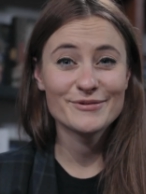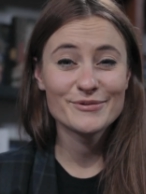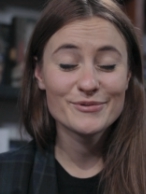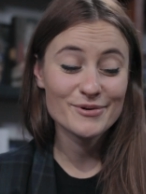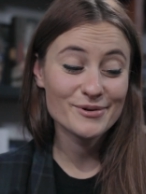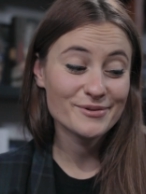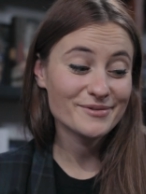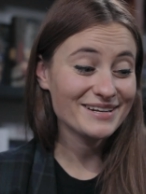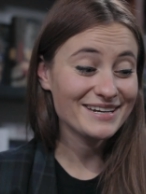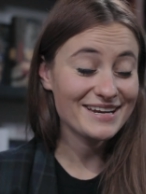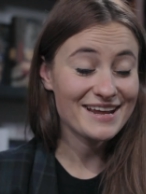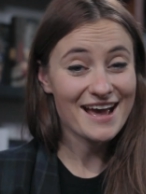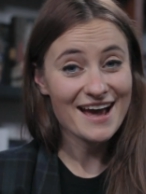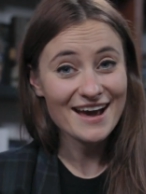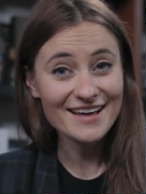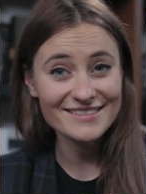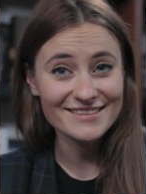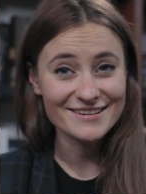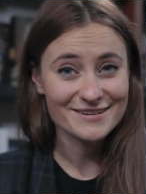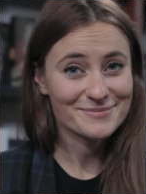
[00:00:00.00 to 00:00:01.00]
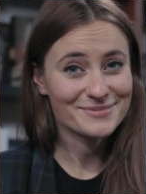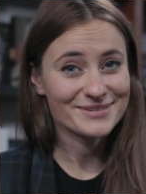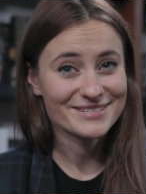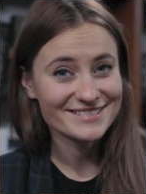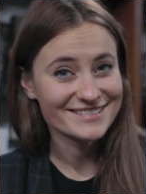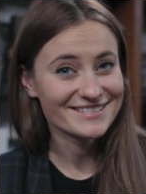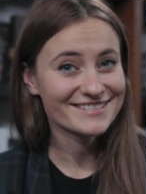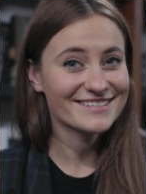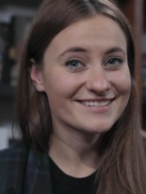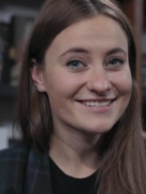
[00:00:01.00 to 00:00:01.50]
who already had their
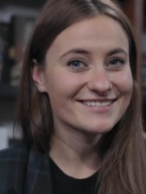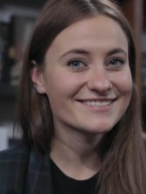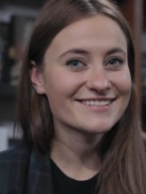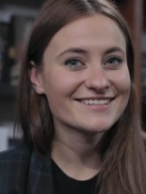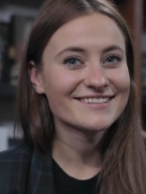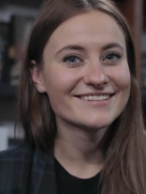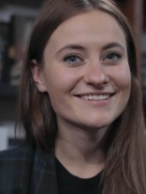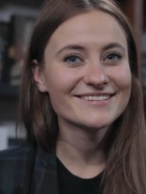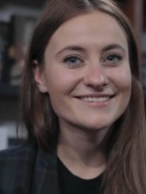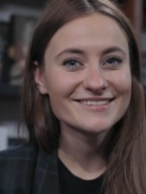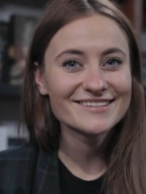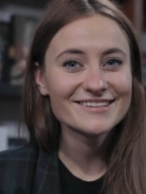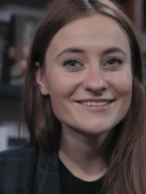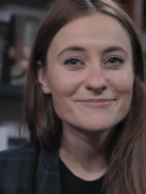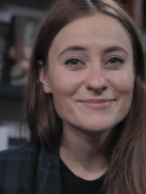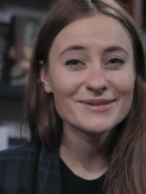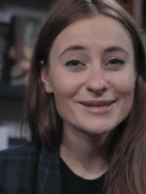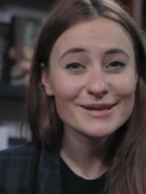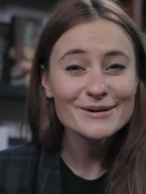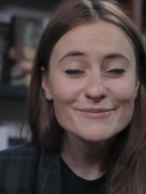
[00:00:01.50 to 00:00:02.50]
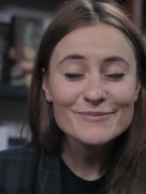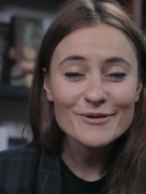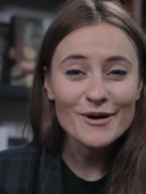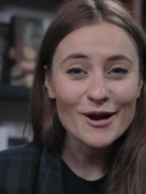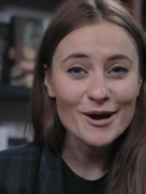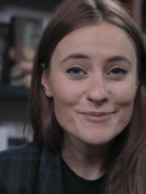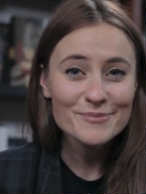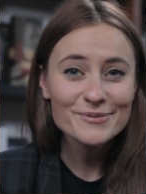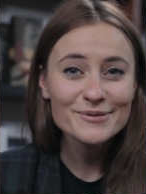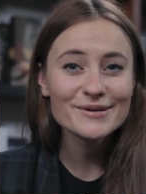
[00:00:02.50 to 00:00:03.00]
businesses and could give me like
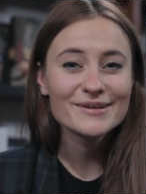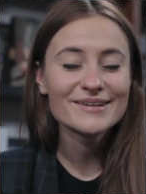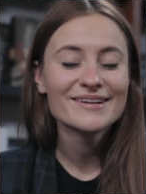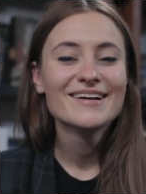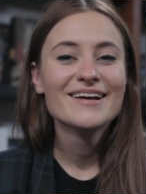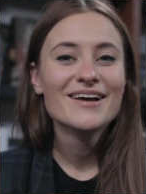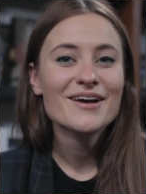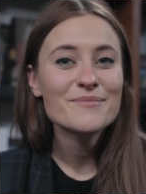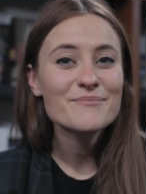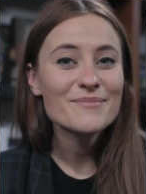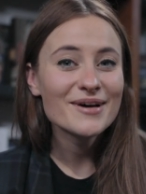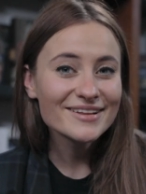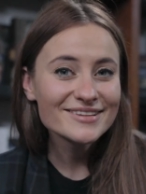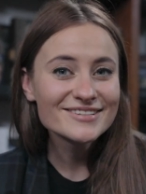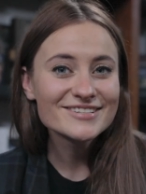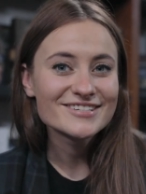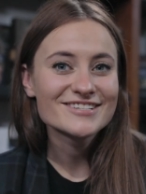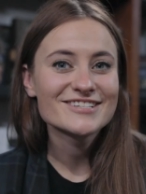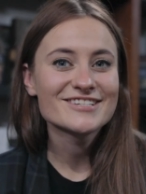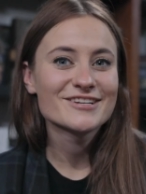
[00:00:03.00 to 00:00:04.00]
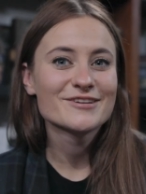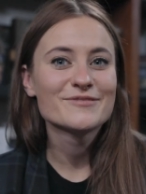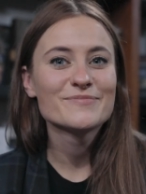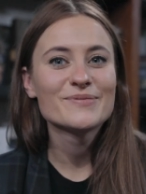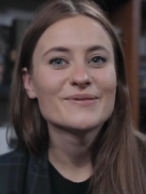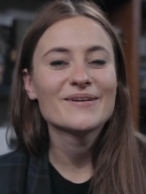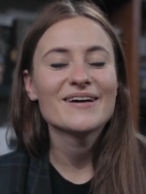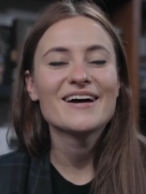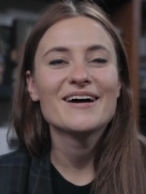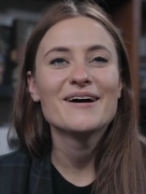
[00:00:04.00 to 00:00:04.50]
proper mentorship.
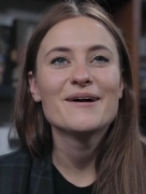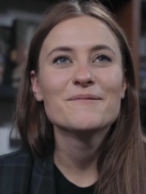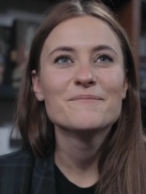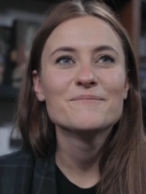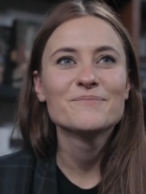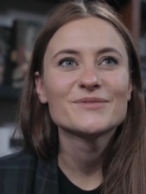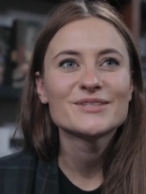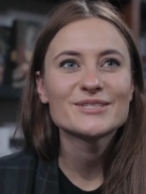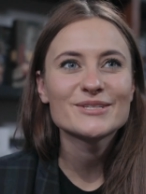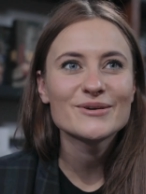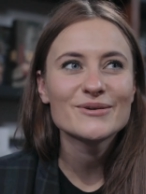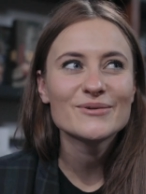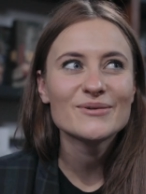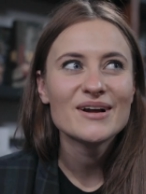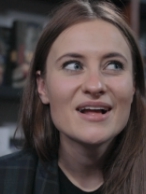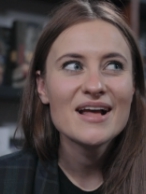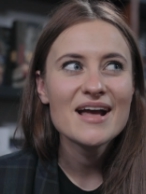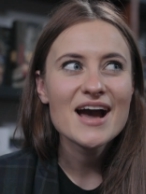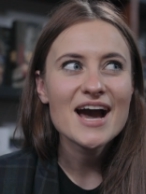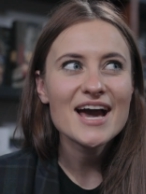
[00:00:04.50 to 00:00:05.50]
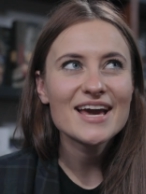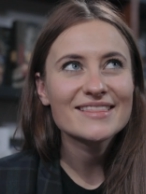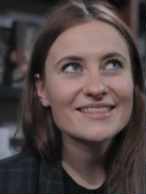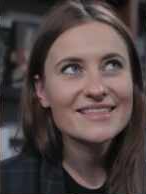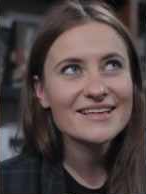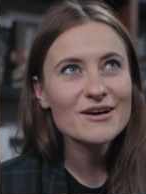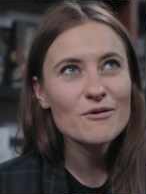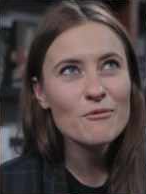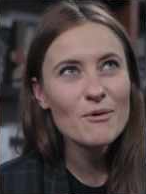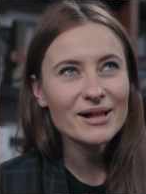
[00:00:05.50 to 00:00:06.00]
So I
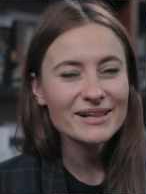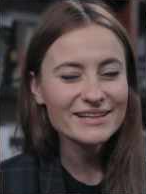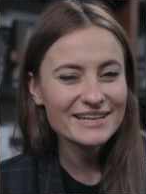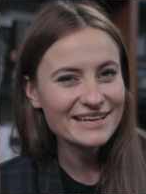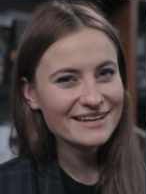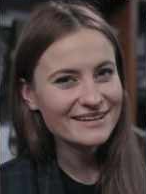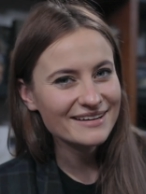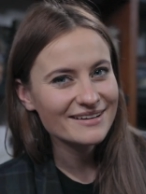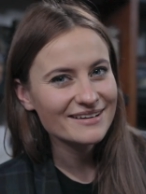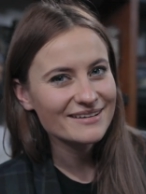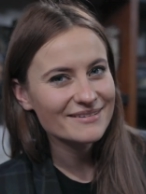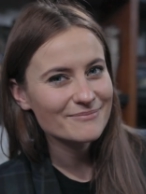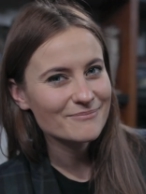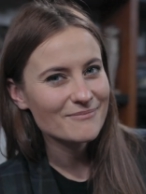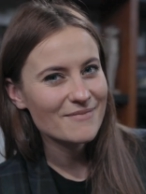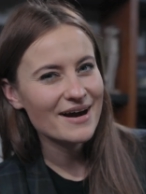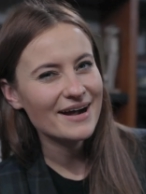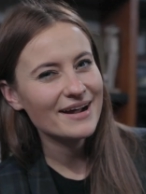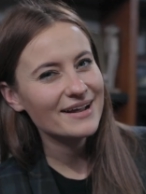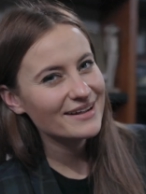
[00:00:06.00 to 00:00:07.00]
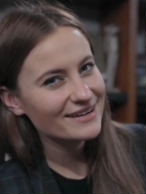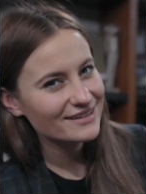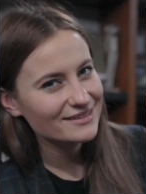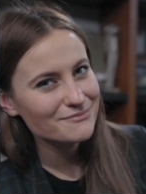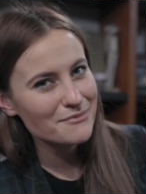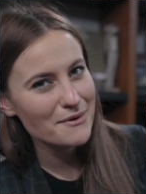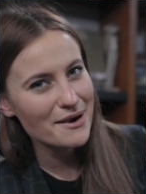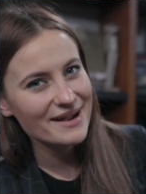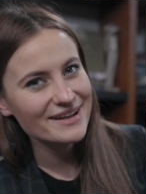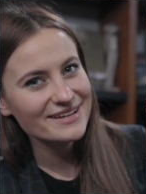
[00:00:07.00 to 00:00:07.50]
think while getting my
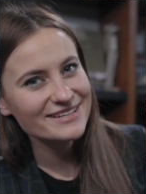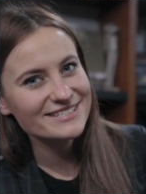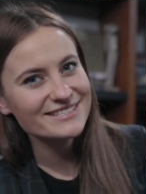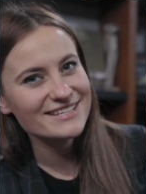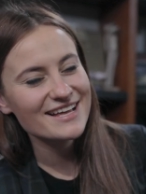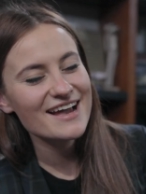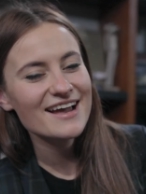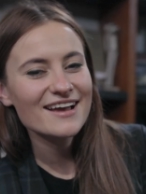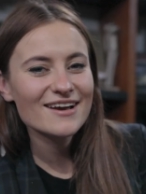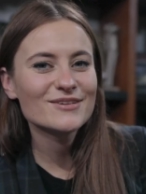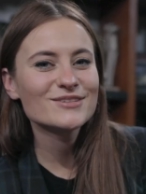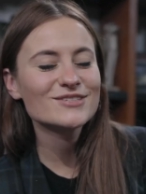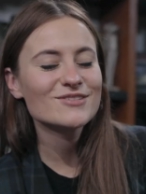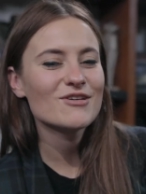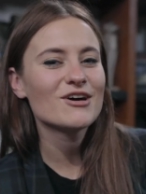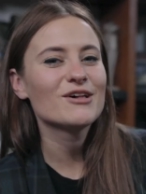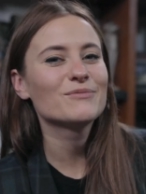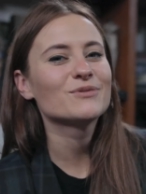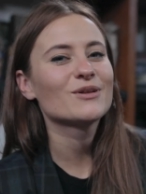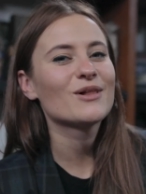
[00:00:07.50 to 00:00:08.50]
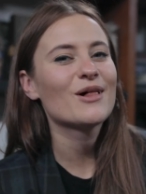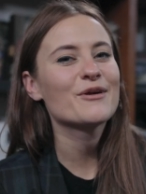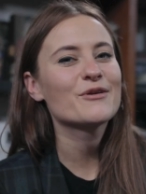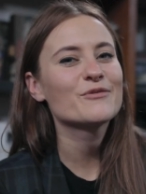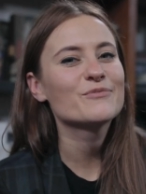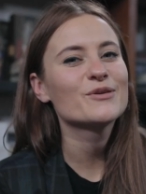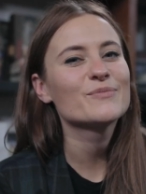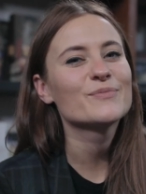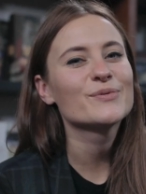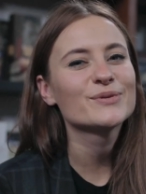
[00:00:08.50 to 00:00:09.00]
advice, I also helped a lot
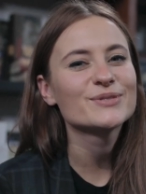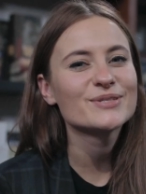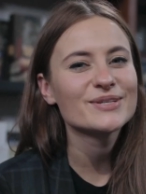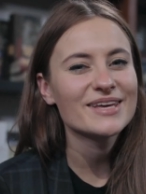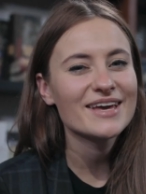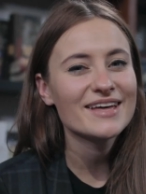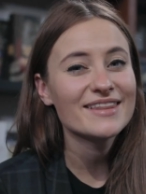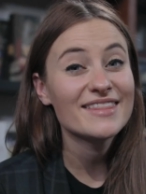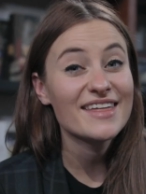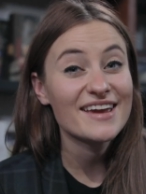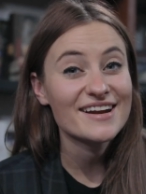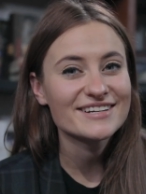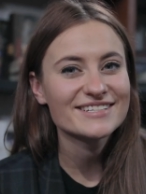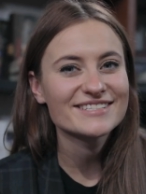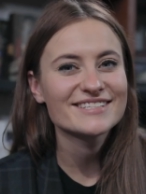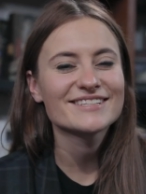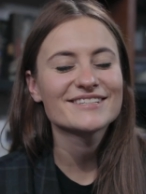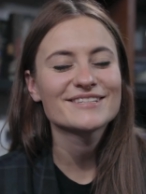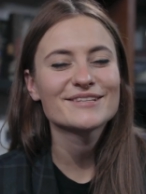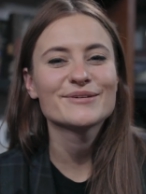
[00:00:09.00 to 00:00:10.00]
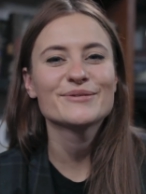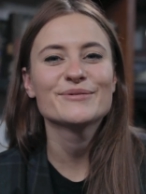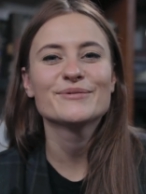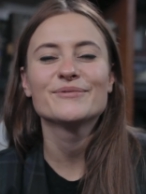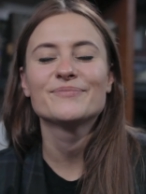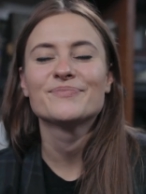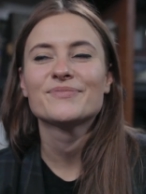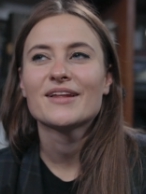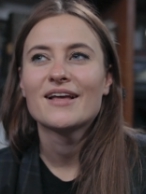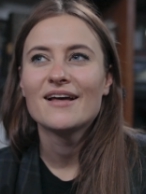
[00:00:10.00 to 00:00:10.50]
of people to get theirs.
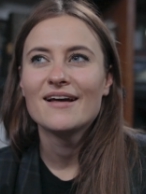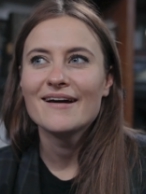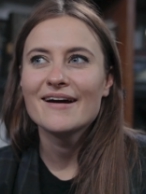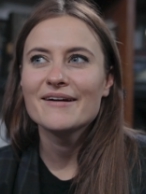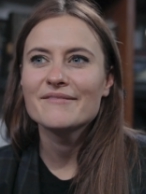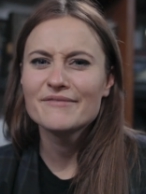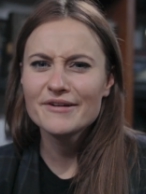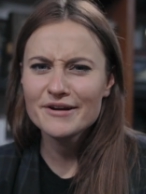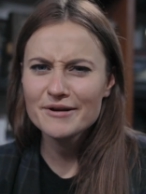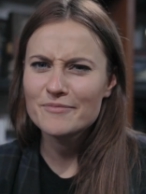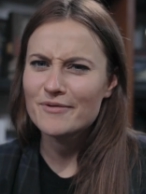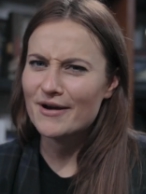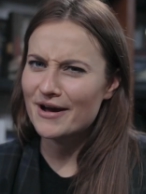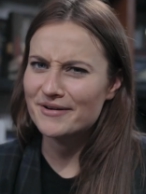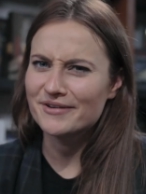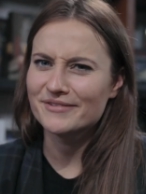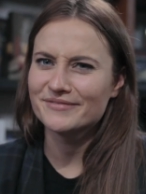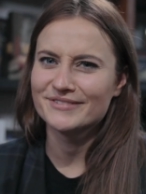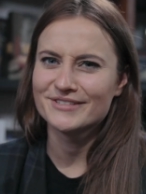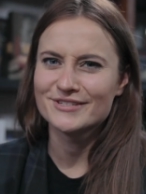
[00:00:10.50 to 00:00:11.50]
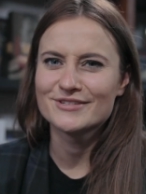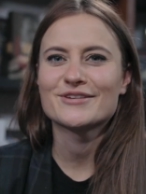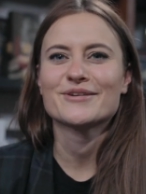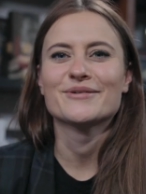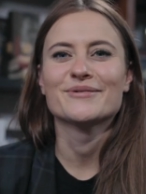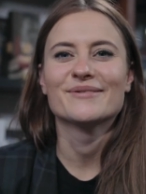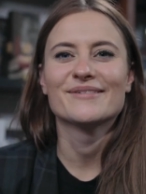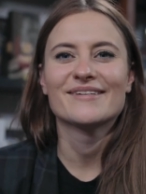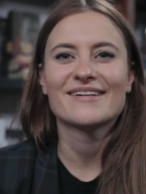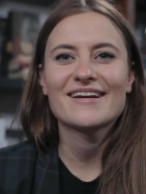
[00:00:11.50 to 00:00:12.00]
So I'm very proud of the
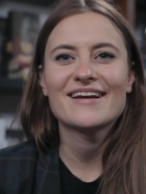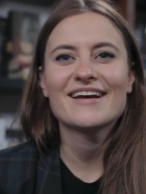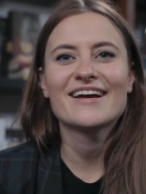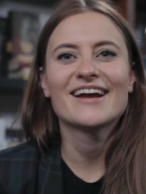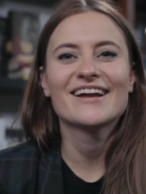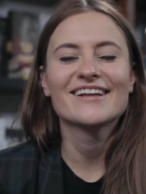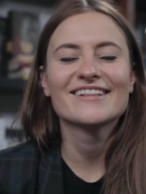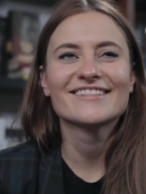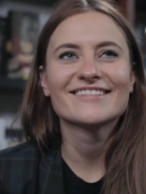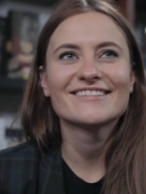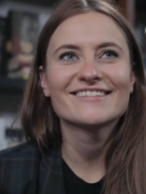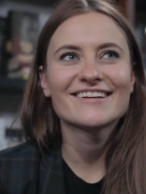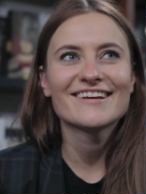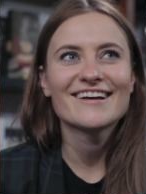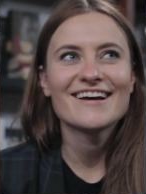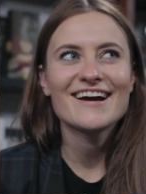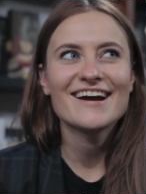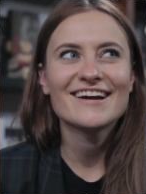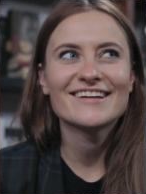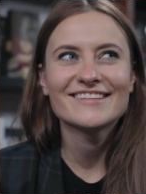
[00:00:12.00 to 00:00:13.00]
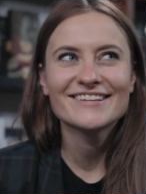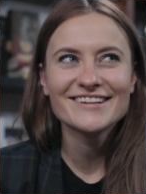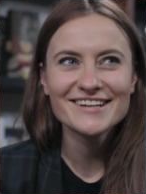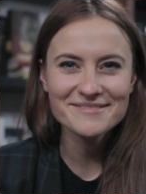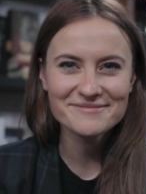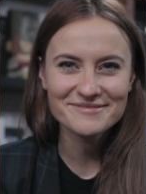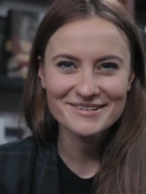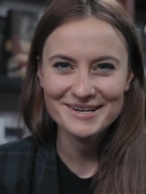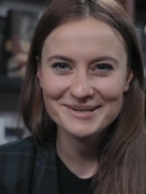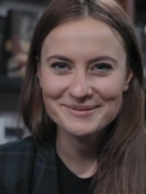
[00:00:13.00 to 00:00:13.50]
show, and I think
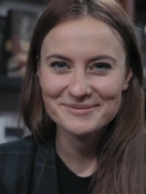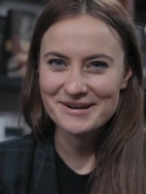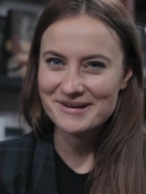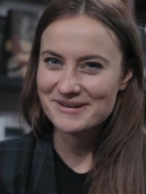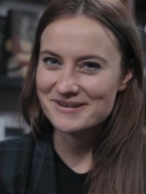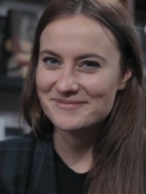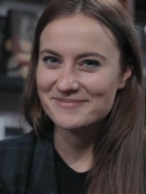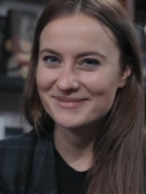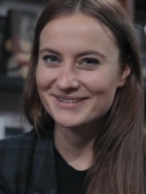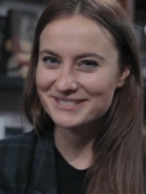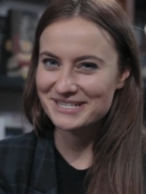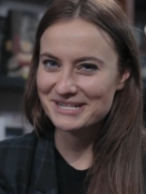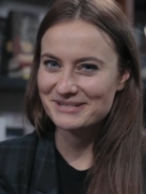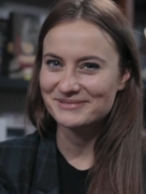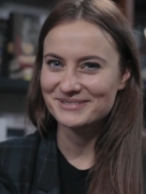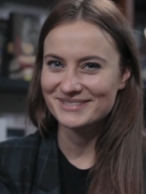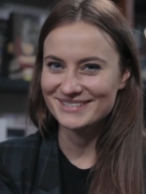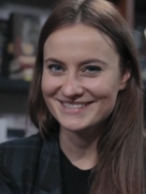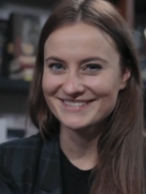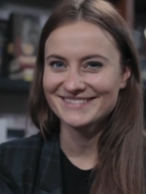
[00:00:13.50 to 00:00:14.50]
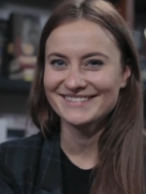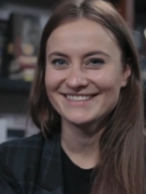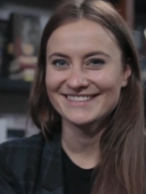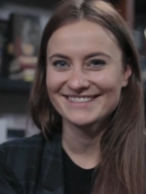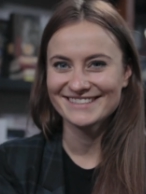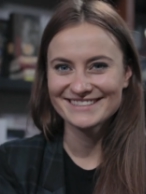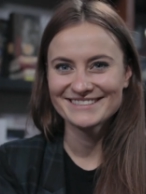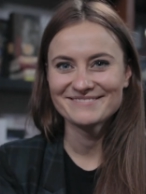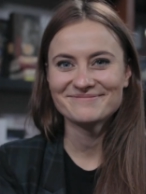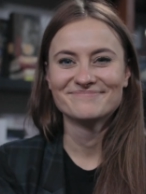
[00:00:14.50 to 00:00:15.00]
I'm really proud of myself for doing
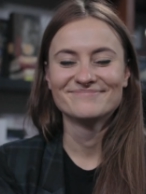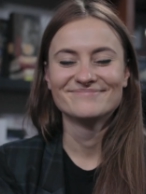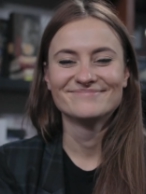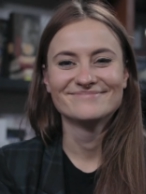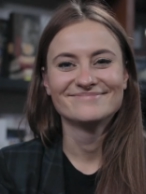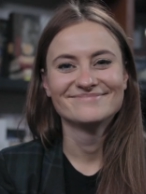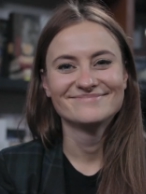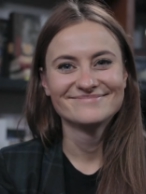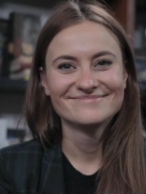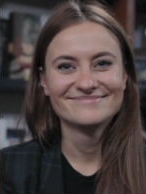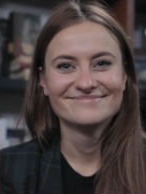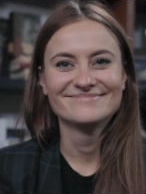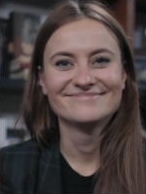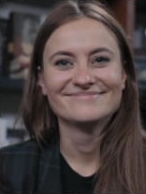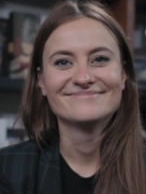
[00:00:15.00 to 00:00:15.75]
it. But I